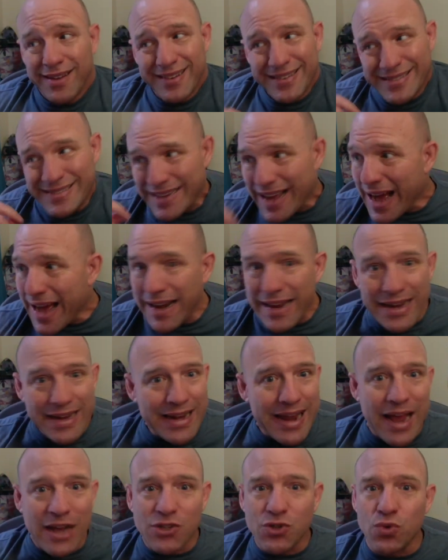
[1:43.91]
Not a
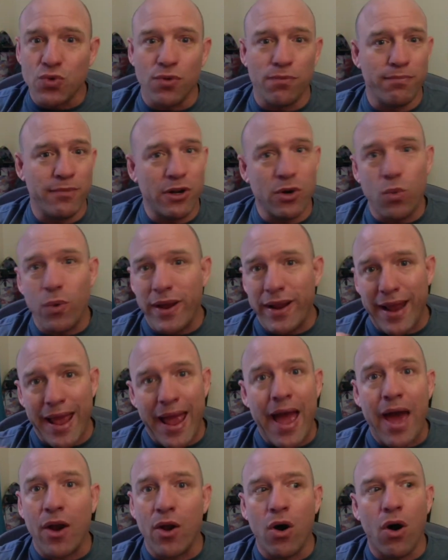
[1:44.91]
natural middleweight
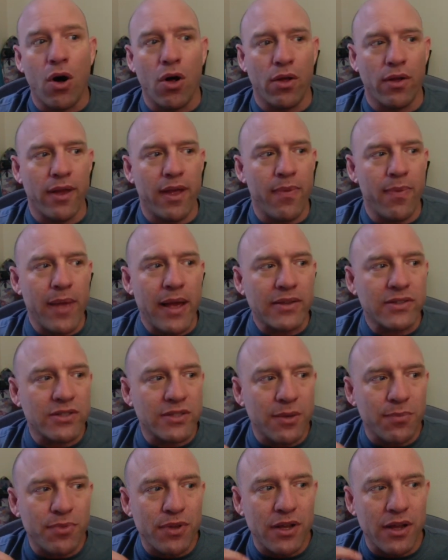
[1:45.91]
at all. And that's
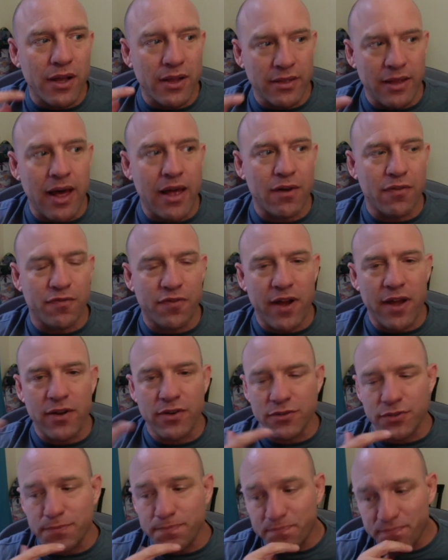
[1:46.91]
something a lot of
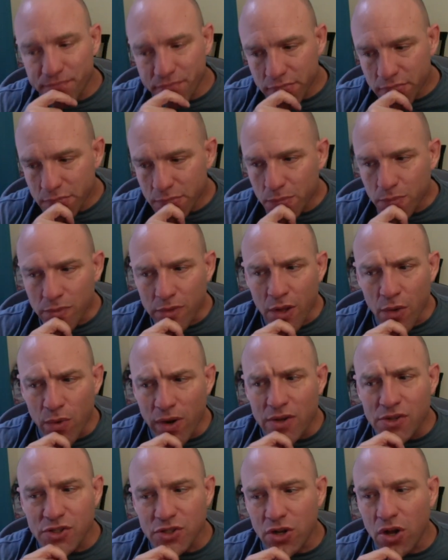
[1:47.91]
fighters,
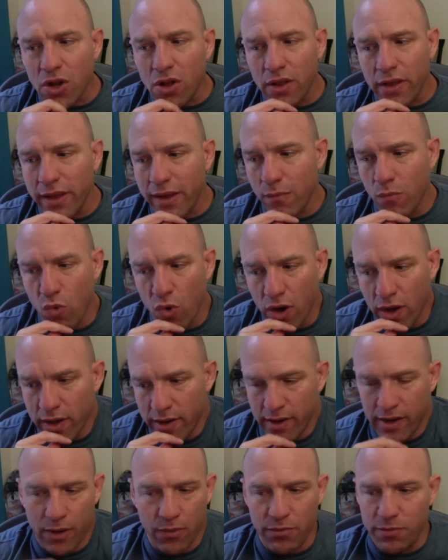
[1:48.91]
when I used to call
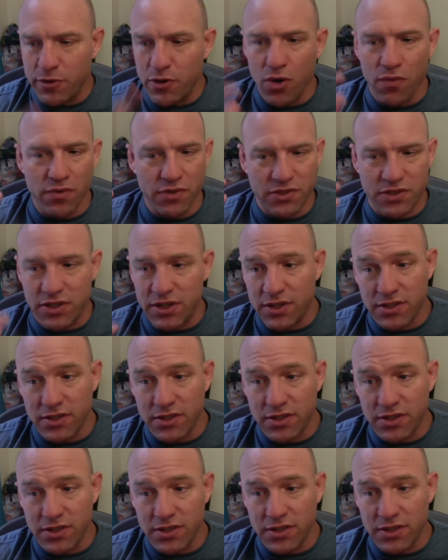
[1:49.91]
M1, and I would be overseas,
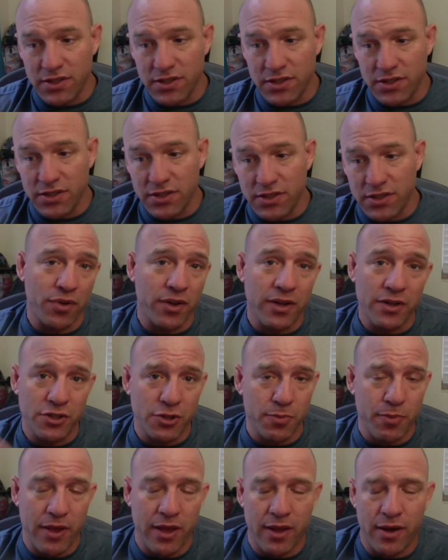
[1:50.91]
sometimes in Korea and
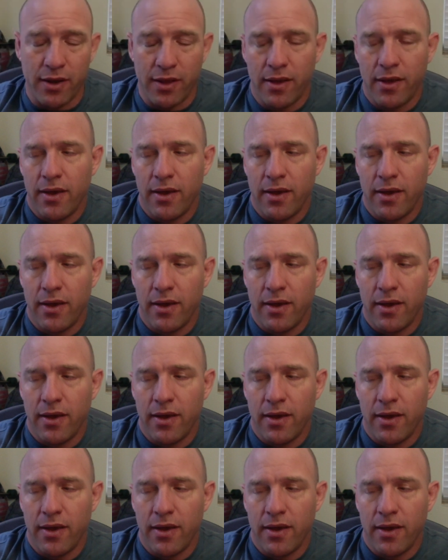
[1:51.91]
Japan,